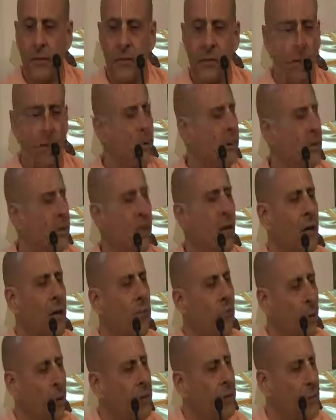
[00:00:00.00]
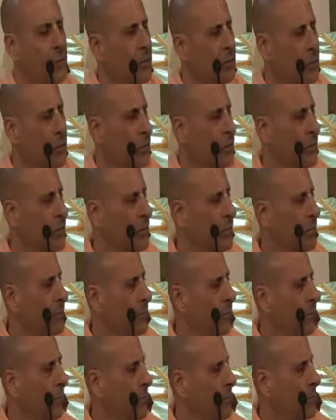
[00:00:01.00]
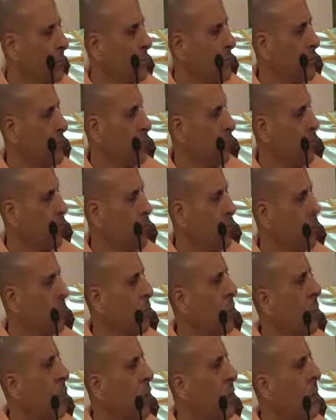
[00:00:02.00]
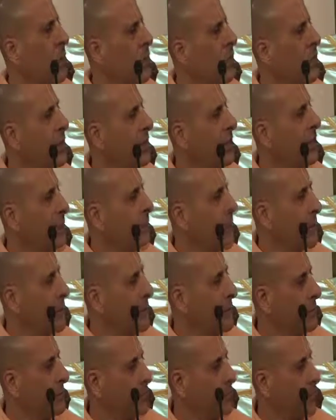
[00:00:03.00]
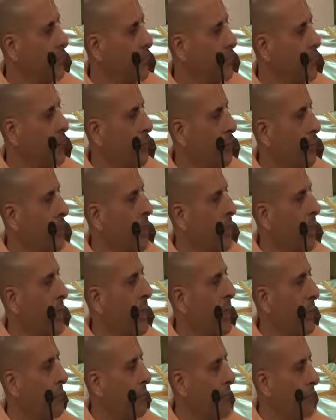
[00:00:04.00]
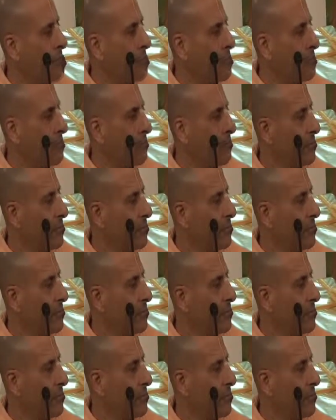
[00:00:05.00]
this is not possible. But for 1 year, I will examine you.